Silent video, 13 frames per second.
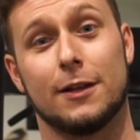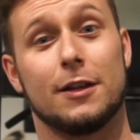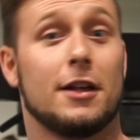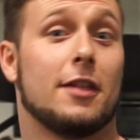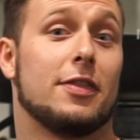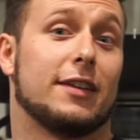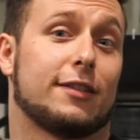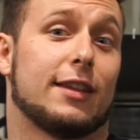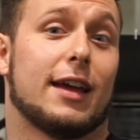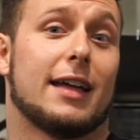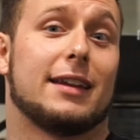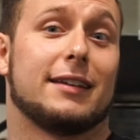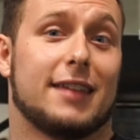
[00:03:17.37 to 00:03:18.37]
This is
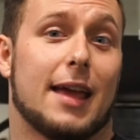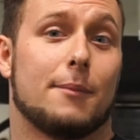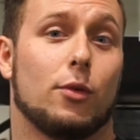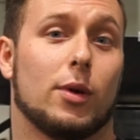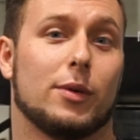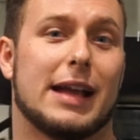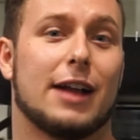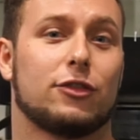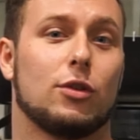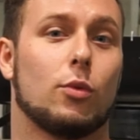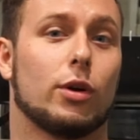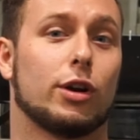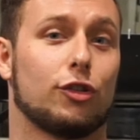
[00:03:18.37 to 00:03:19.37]
that example where we actually
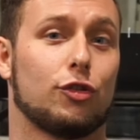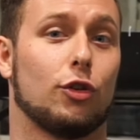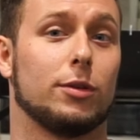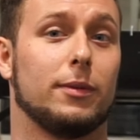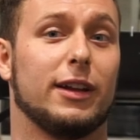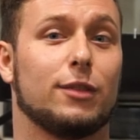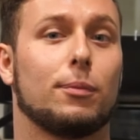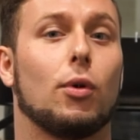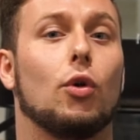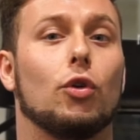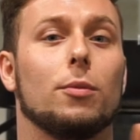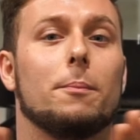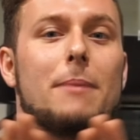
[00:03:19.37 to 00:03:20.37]
want our shoulder blades
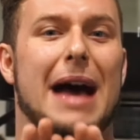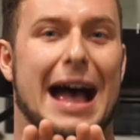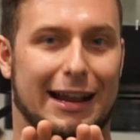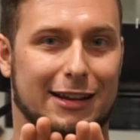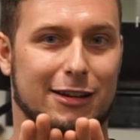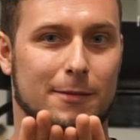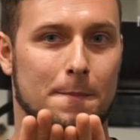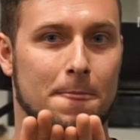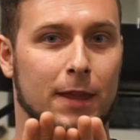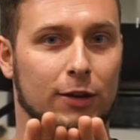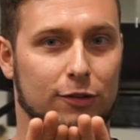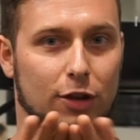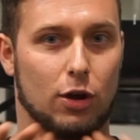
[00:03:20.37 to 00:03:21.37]
pulled back.
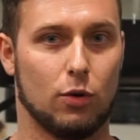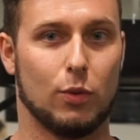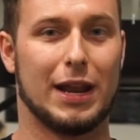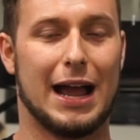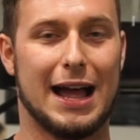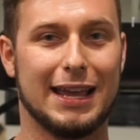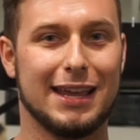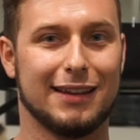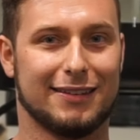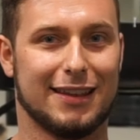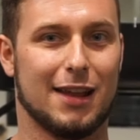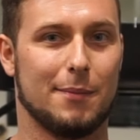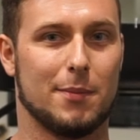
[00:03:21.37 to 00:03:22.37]
So, when I get
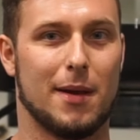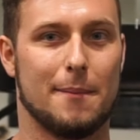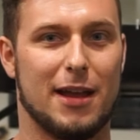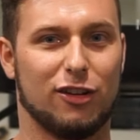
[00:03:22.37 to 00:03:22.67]
set up in my bench